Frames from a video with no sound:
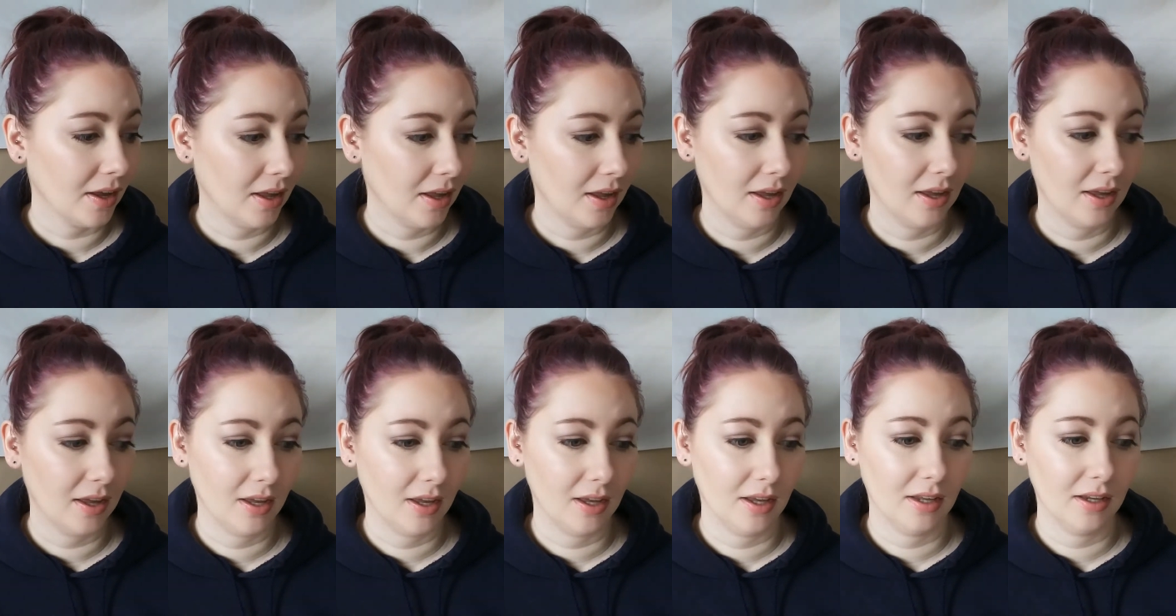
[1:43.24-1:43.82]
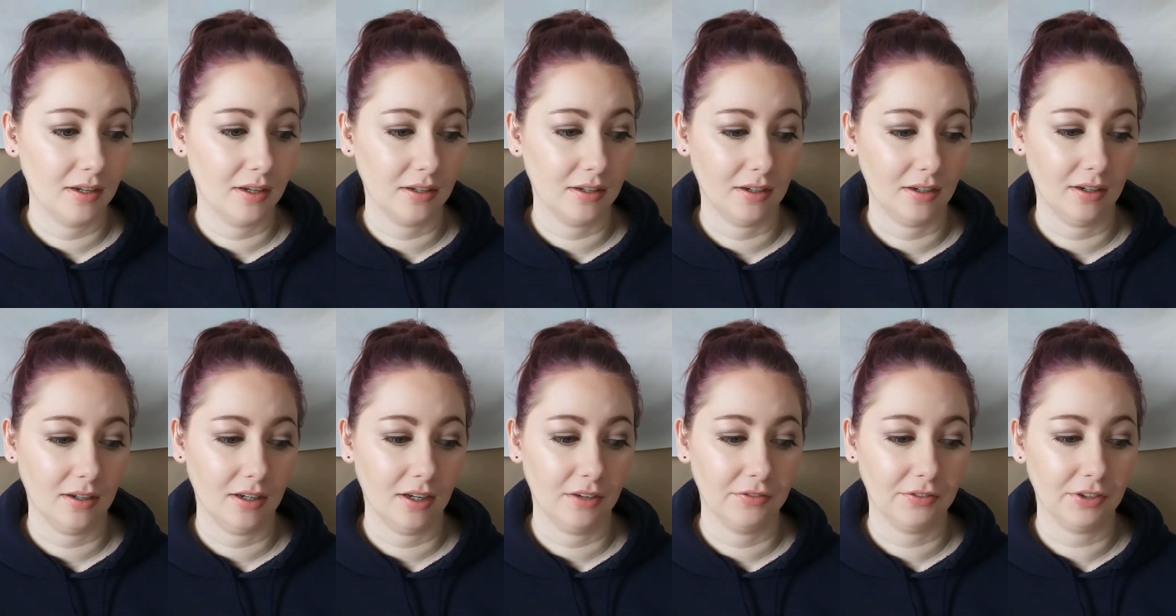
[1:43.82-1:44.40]
And
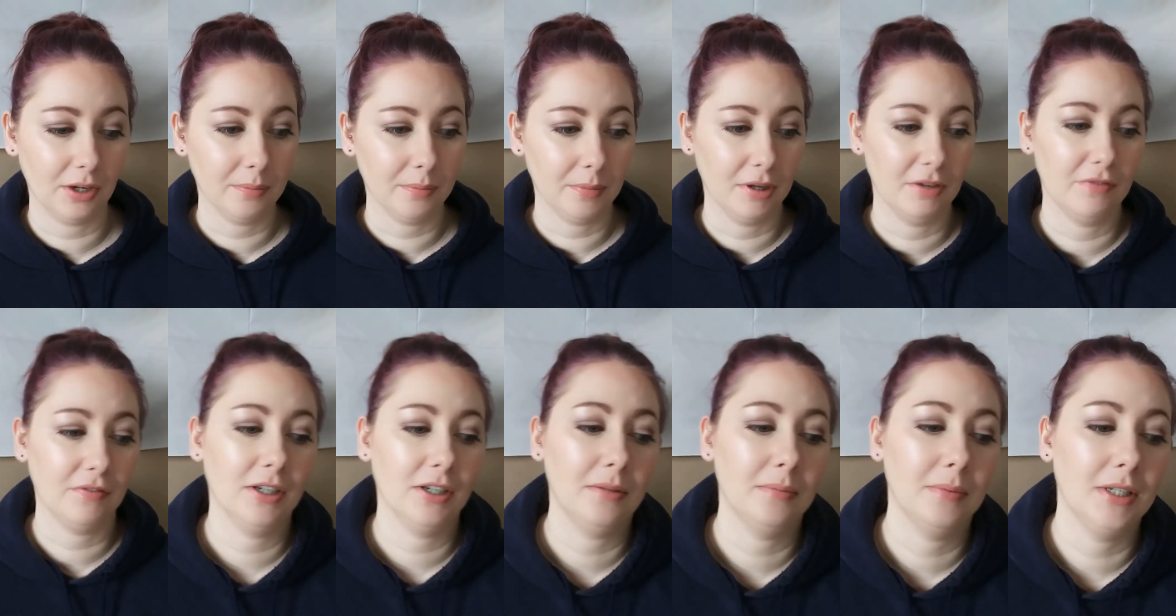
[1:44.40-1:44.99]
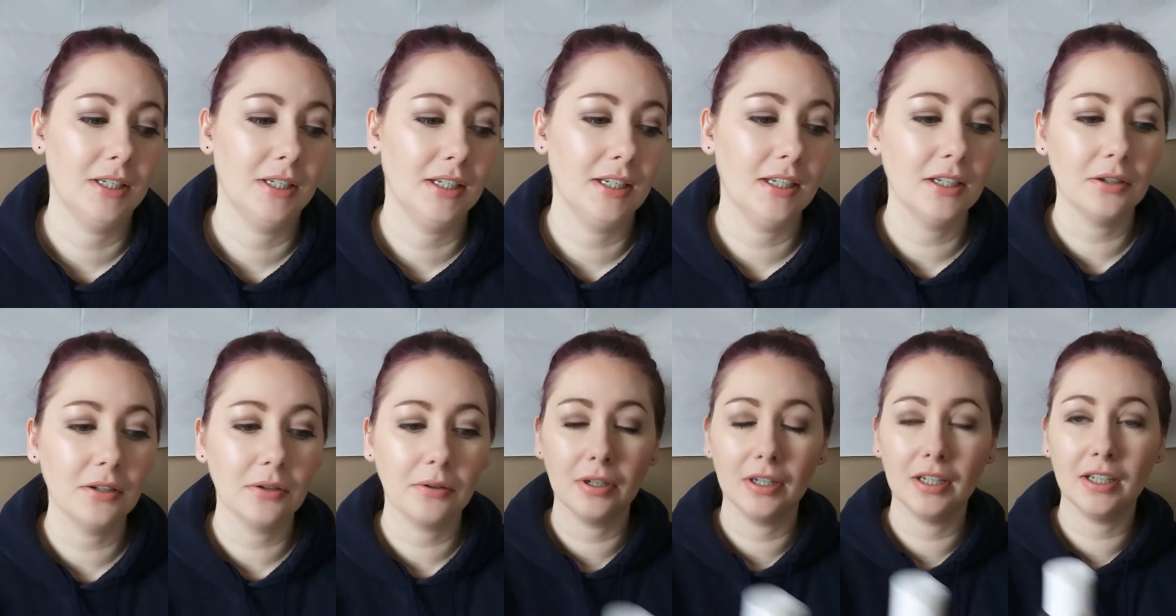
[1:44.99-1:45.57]
I've got my vitamin
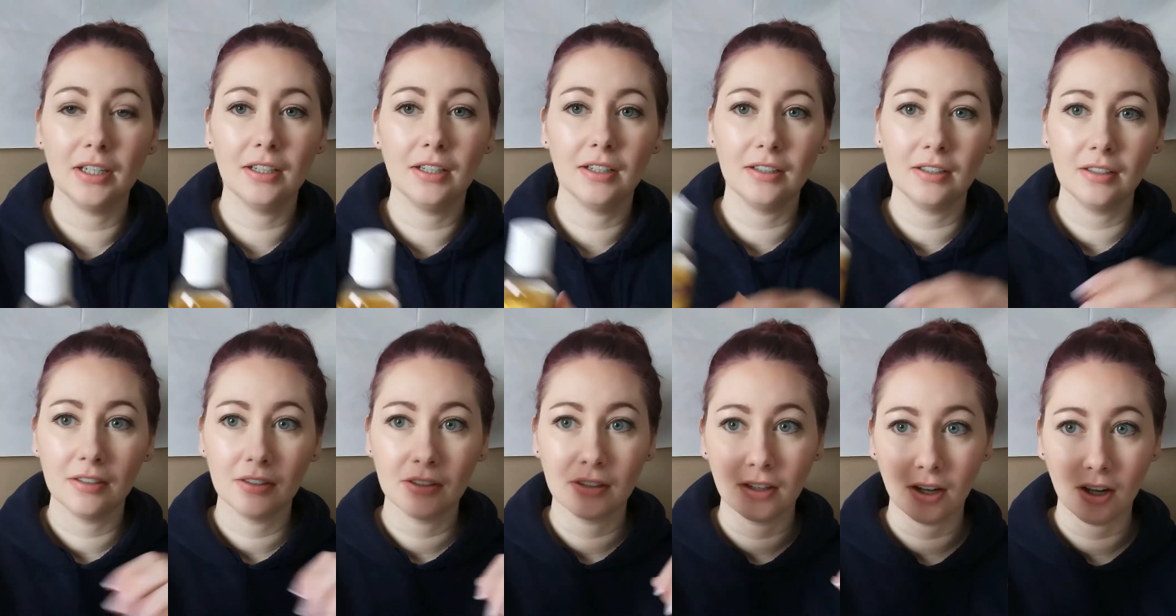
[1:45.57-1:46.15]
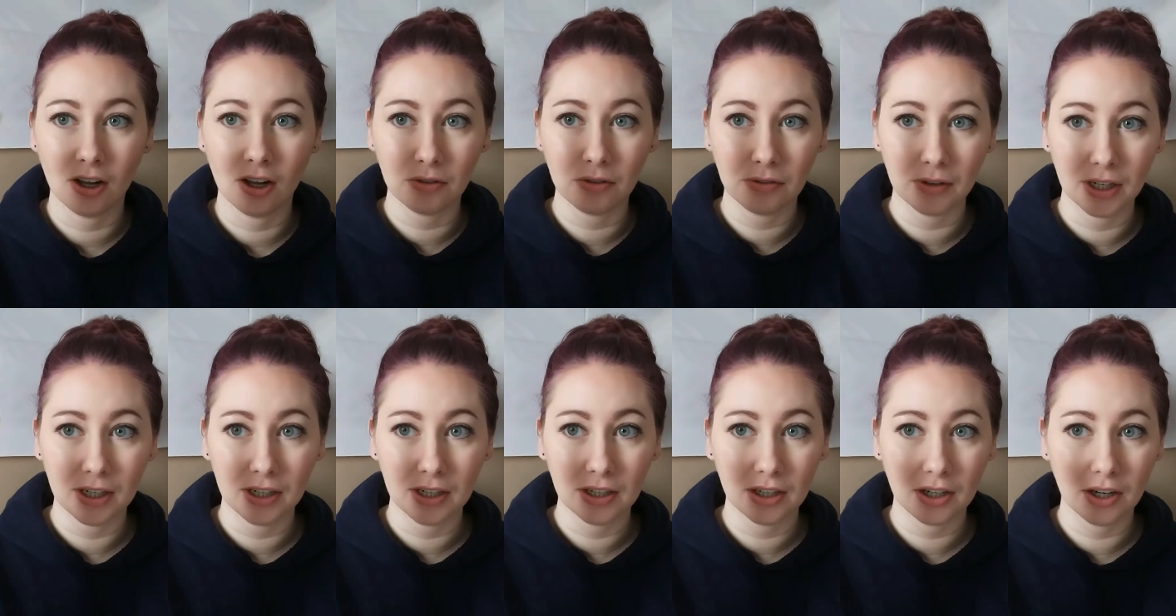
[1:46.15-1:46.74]
E oil all
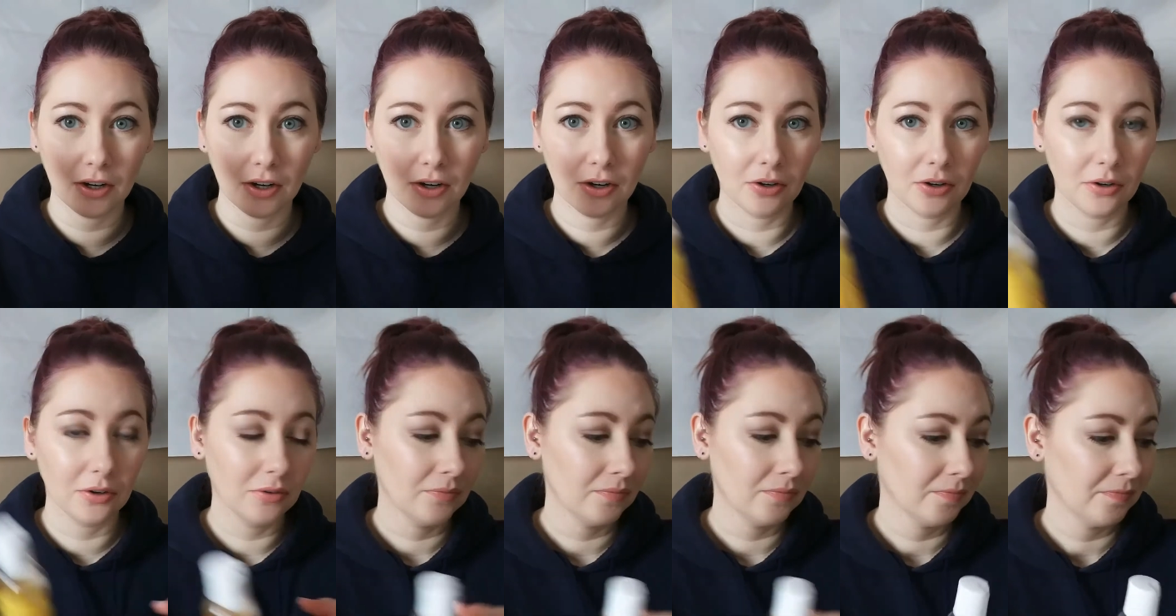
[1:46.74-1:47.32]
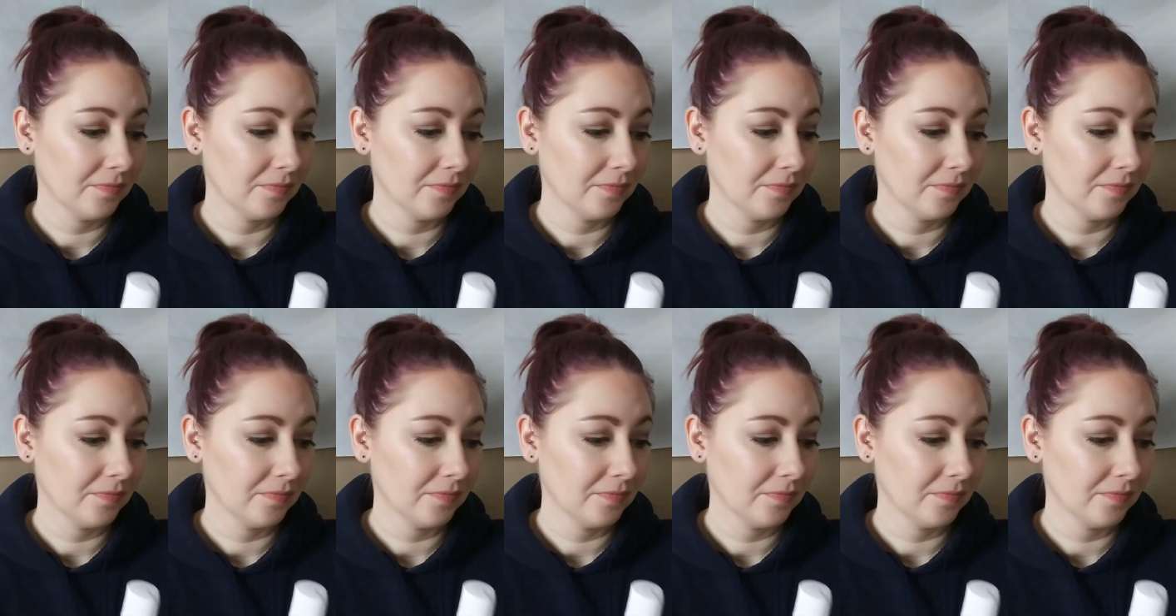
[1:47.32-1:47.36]
ready to go.